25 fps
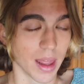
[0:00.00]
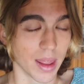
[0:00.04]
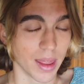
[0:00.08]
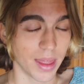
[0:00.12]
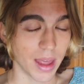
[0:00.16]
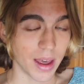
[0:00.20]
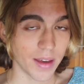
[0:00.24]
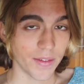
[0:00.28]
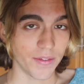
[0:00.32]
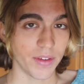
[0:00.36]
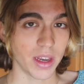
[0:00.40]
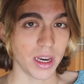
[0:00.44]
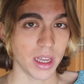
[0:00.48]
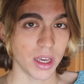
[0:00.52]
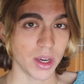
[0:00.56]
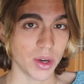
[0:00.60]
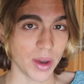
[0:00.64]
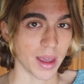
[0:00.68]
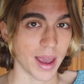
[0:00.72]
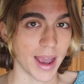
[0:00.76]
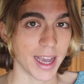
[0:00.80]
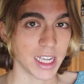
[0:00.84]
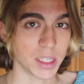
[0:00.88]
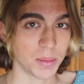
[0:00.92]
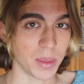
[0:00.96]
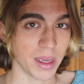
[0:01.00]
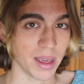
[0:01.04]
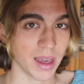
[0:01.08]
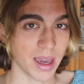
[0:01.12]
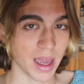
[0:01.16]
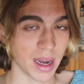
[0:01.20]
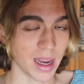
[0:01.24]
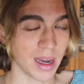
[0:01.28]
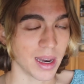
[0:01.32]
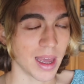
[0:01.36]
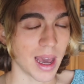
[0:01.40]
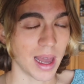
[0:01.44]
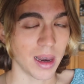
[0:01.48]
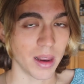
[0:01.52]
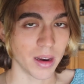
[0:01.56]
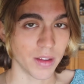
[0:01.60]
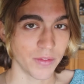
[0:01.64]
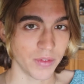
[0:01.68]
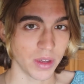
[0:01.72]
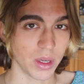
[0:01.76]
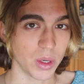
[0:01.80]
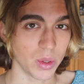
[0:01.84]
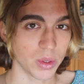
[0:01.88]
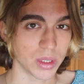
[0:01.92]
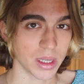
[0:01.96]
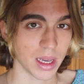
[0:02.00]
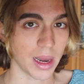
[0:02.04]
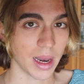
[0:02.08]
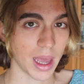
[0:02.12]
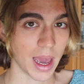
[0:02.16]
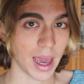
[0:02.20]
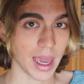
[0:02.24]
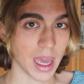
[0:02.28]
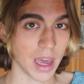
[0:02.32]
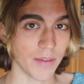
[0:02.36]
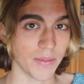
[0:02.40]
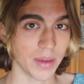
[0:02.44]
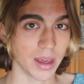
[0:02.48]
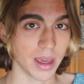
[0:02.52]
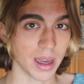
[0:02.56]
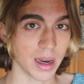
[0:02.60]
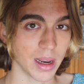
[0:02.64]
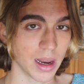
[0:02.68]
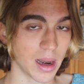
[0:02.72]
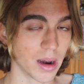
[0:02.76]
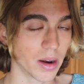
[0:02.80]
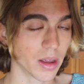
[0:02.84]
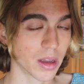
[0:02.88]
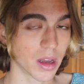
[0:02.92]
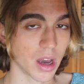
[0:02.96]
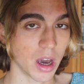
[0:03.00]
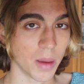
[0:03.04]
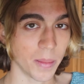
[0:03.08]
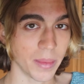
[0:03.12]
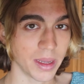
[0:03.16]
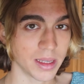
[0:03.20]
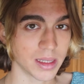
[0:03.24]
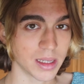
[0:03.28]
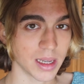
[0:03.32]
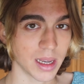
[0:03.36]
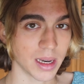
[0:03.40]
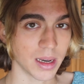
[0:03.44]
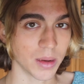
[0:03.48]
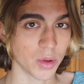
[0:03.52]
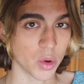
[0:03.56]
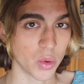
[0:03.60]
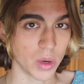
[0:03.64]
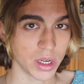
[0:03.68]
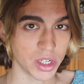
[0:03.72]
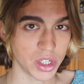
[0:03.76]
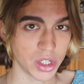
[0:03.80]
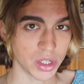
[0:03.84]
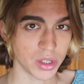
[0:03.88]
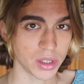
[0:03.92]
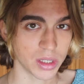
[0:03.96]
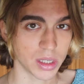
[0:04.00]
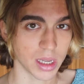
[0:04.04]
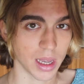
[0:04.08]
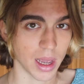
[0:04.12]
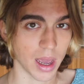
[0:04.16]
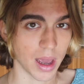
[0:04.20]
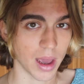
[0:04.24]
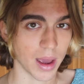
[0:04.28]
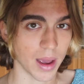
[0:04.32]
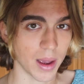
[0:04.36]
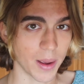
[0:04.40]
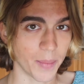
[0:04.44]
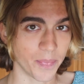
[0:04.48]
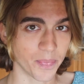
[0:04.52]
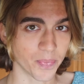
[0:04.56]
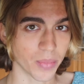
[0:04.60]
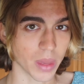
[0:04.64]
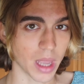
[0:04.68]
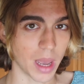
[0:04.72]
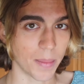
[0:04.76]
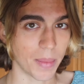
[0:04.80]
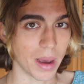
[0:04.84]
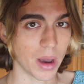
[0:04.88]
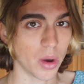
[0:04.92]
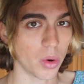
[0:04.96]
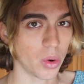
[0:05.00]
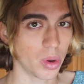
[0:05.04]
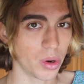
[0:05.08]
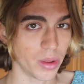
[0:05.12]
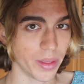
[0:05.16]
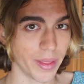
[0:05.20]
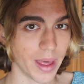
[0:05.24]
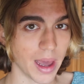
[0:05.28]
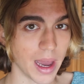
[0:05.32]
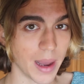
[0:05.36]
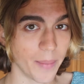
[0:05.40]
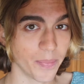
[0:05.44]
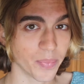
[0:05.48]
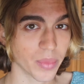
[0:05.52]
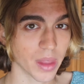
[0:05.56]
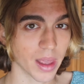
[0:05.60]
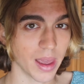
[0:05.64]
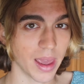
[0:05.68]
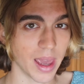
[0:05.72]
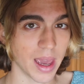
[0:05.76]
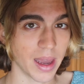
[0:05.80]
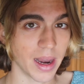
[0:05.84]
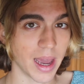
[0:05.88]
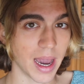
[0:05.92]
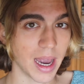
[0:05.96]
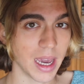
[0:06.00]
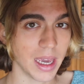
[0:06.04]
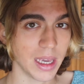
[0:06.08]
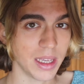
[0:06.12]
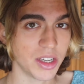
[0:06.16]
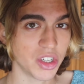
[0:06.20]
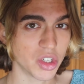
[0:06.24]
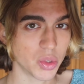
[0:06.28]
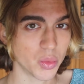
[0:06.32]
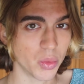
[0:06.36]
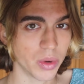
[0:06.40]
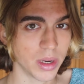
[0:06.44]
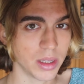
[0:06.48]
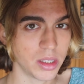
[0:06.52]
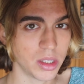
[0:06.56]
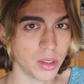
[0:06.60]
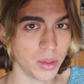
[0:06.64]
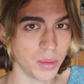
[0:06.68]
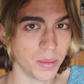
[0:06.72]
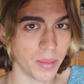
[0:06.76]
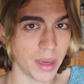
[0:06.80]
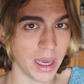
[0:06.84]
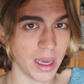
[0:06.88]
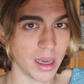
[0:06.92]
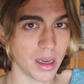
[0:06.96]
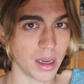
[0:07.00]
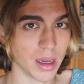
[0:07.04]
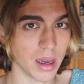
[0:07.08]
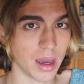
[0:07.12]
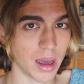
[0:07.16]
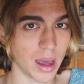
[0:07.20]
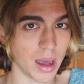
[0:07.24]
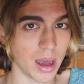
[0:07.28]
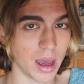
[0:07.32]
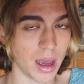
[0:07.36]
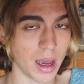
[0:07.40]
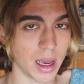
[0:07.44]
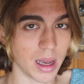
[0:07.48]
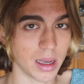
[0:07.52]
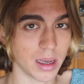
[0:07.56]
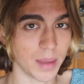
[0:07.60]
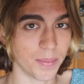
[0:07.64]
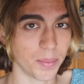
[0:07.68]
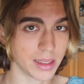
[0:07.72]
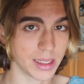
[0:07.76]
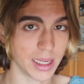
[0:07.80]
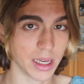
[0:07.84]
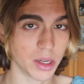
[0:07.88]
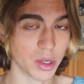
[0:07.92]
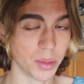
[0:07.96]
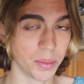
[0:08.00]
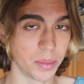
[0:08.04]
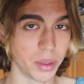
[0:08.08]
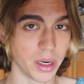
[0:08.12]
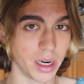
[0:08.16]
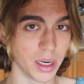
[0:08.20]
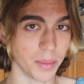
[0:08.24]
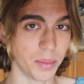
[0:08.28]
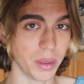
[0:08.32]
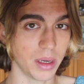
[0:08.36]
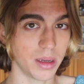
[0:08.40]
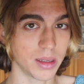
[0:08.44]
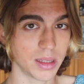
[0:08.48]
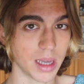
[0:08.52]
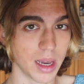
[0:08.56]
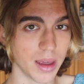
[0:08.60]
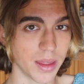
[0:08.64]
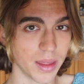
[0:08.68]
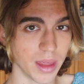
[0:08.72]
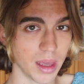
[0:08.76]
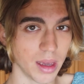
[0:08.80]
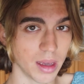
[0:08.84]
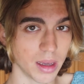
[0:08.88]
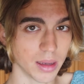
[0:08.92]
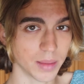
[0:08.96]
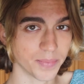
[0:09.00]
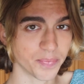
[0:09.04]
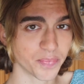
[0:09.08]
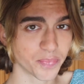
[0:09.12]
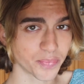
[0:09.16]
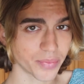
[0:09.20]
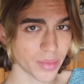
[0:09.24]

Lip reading: that video has been getting a lot of views and I have been getting a lot of comments and questions about all of that, and I just wanted to make a second part because I think